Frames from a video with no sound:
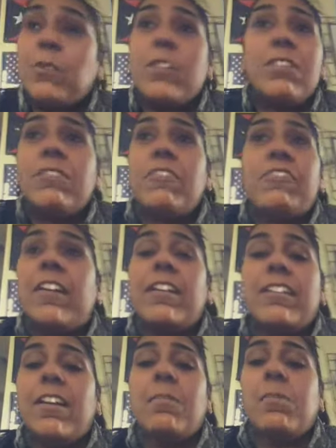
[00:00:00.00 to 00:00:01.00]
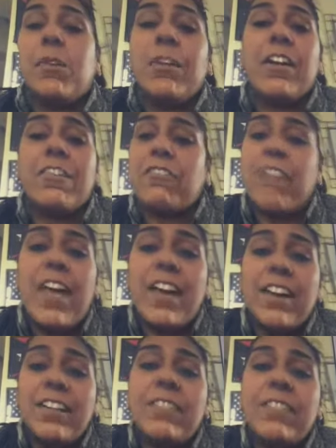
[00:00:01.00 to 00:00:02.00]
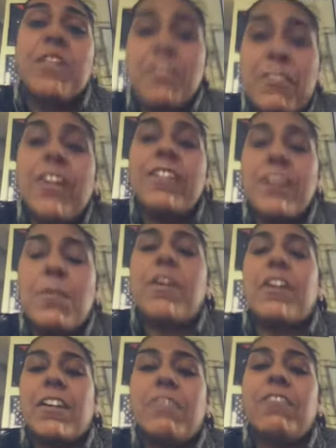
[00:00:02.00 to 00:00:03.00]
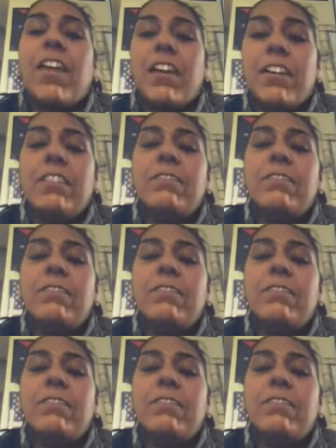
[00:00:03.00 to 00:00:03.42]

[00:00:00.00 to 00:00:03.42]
We don't defend the Puerto Rican flag. We defend the American flag.